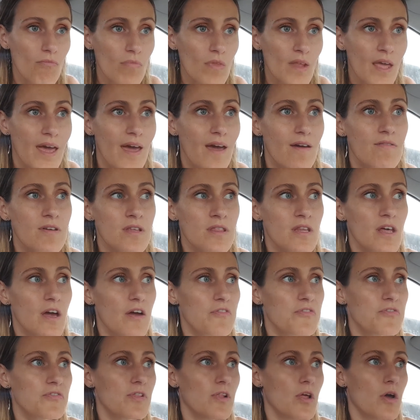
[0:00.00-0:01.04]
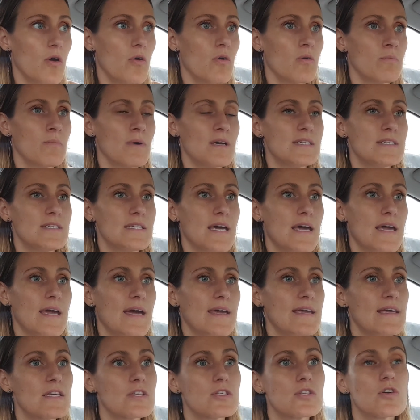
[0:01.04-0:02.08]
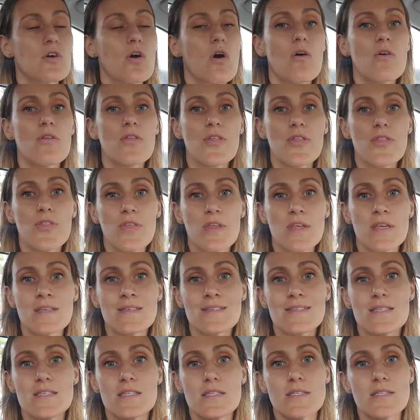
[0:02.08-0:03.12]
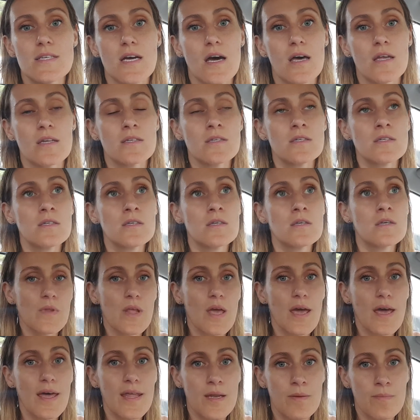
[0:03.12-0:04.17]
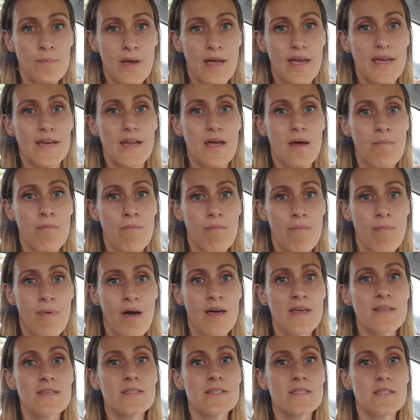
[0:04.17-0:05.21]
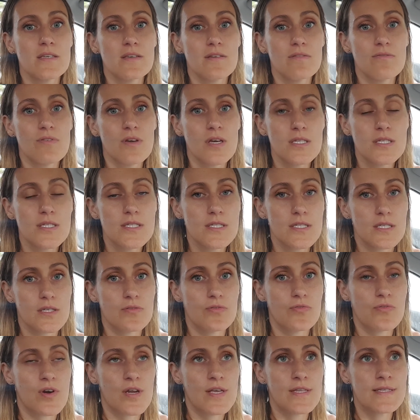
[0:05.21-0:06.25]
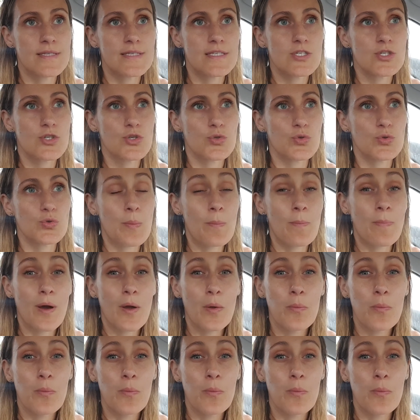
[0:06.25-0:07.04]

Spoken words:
having that flow in my day, I just got things done, and it made a massive difference to my